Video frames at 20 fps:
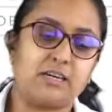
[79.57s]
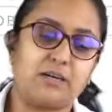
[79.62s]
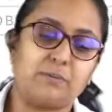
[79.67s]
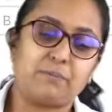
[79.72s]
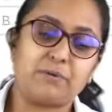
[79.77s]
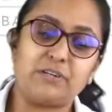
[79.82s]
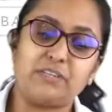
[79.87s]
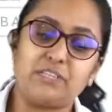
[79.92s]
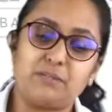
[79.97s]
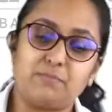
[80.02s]

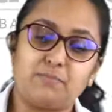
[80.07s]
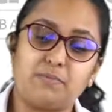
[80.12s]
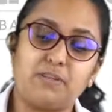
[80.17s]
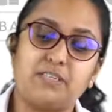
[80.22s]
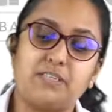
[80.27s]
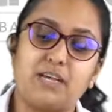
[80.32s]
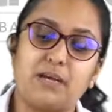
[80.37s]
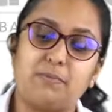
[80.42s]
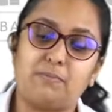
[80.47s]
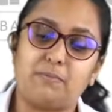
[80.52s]
principles
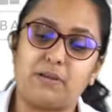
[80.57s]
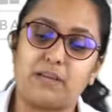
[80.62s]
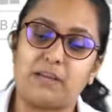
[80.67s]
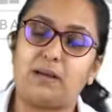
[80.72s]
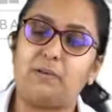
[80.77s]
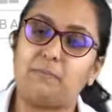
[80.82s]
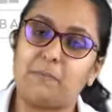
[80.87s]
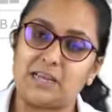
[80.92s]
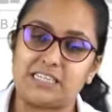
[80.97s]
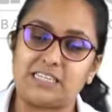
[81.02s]
are
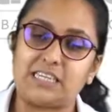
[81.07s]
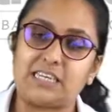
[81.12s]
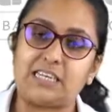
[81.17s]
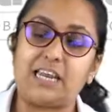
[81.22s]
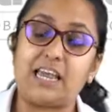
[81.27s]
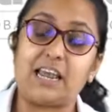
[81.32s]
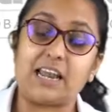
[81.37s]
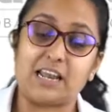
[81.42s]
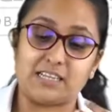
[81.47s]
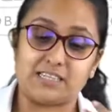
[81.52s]

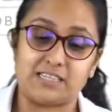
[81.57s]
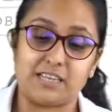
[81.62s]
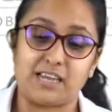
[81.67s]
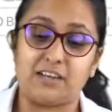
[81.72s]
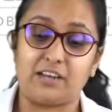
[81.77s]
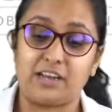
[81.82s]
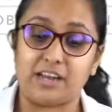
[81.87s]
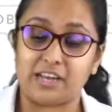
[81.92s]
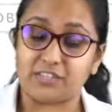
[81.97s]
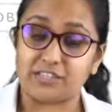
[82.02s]
basically an
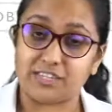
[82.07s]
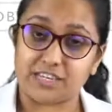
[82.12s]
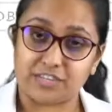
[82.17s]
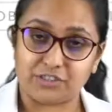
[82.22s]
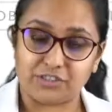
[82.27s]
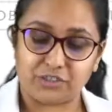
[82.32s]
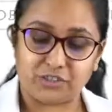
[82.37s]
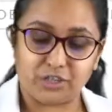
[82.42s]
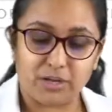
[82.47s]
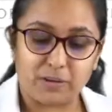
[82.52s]

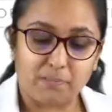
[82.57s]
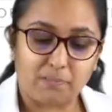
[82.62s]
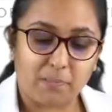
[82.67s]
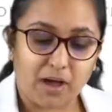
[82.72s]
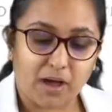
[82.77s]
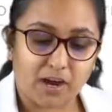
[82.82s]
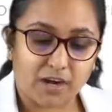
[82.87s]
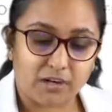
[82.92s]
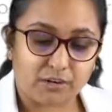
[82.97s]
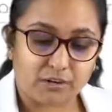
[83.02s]
essential
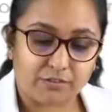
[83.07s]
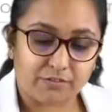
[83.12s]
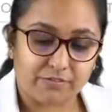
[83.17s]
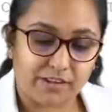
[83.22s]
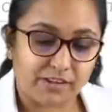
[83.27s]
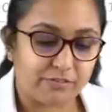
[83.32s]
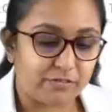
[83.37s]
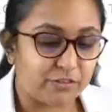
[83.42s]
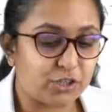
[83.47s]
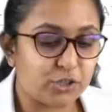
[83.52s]
part of
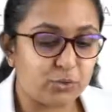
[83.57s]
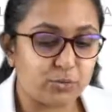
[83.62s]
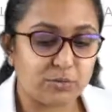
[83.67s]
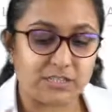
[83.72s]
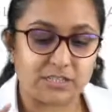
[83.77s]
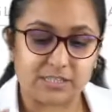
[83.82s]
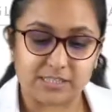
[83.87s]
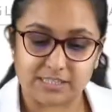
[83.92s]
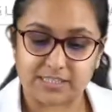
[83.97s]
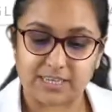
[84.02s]
an visual
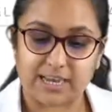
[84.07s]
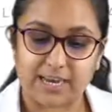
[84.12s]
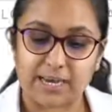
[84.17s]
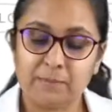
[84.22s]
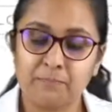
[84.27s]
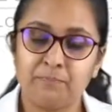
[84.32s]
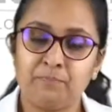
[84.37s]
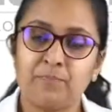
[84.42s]
design,